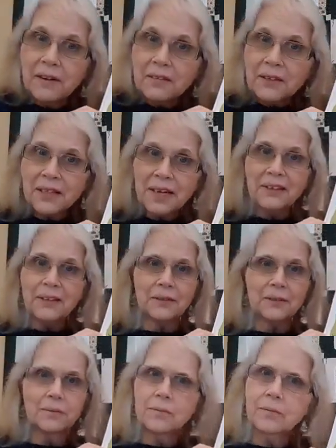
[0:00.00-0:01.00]
favorite
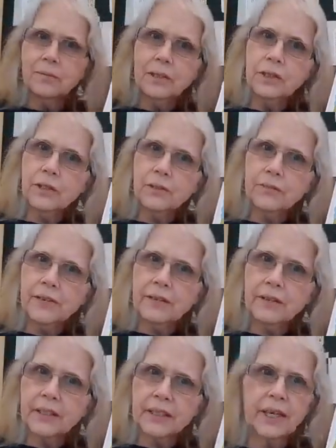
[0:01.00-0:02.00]
color. What's your
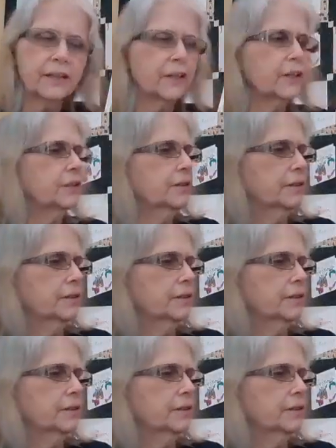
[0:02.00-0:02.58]
favorite color?